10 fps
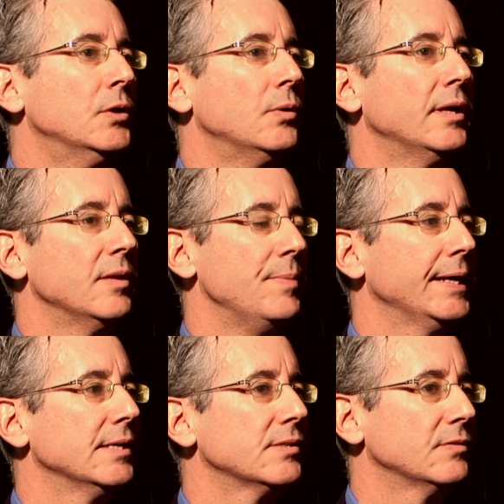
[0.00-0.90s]
Really, the
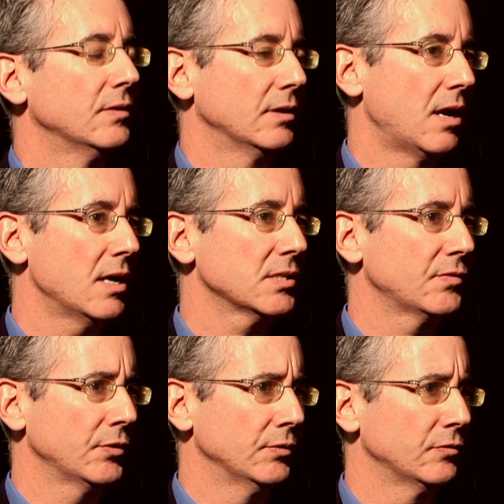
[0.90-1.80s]
biggest loss
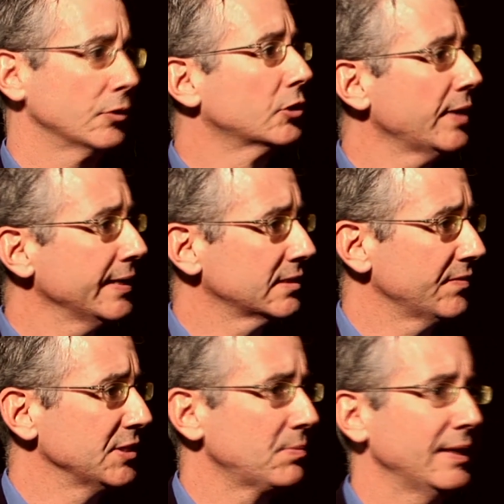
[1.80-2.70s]
for, for critics
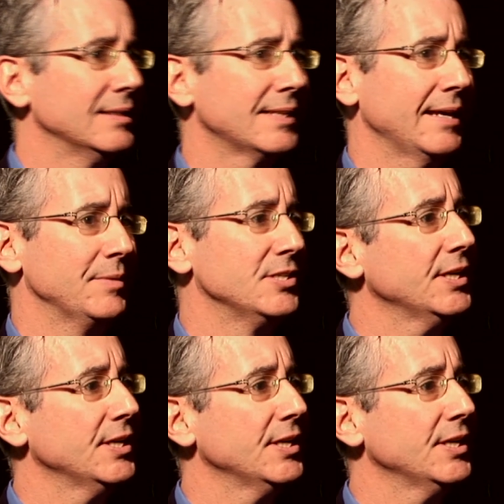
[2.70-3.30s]
of these plans came in